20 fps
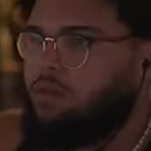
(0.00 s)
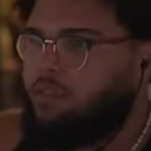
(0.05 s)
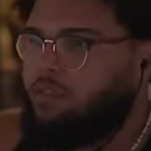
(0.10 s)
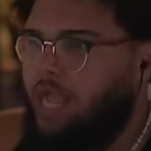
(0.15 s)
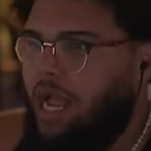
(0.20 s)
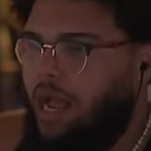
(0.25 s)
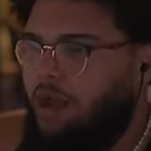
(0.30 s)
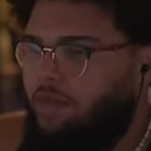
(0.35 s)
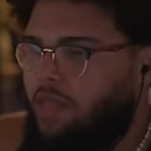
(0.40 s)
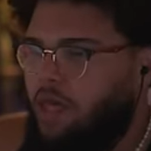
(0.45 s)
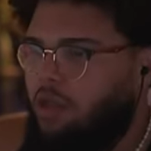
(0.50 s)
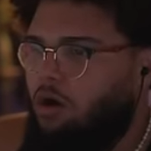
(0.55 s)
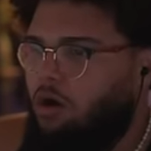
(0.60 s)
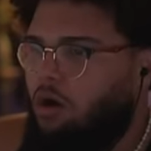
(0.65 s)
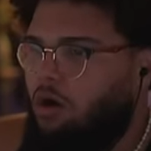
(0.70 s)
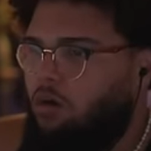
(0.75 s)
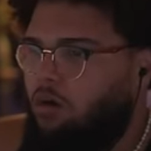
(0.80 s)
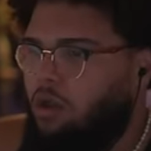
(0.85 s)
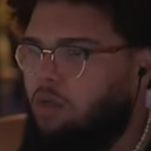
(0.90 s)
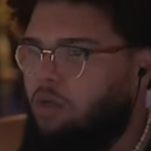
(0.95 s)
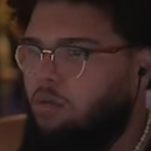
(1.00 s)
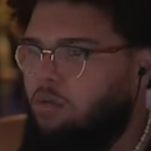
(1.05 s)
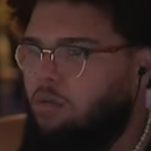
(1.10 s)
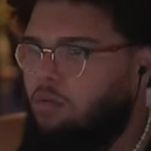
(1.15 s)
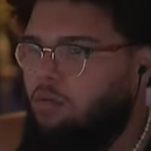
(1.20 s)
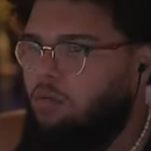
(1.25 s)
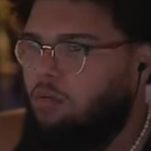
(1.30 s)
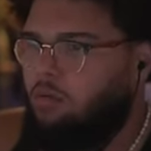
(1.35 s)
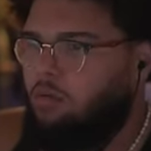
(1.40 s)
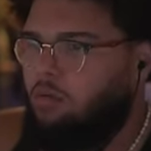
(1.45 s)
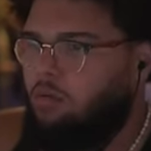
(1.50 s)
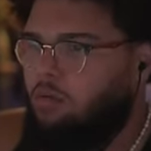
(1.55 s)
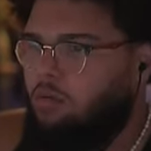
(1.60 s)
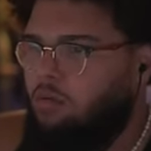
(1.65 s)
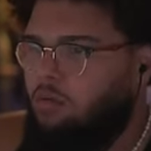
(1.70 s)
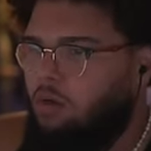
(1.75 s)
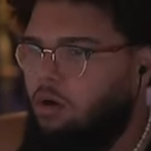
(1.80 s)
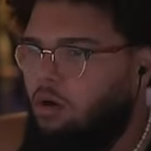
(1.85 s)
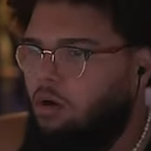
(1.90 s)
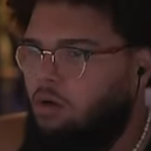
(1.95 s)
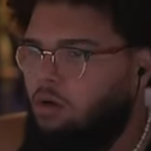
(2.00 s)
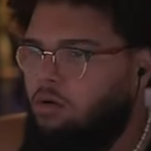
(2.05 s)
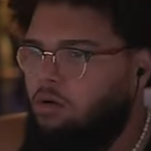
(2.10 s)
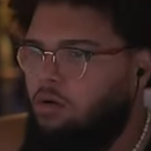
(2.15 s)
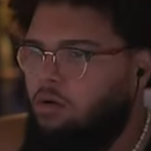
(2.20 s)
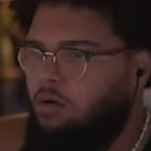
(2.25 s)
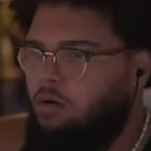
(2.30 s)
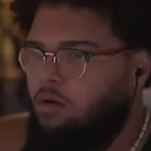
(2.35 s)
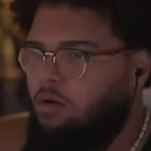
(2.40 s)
Down that hallway. Home?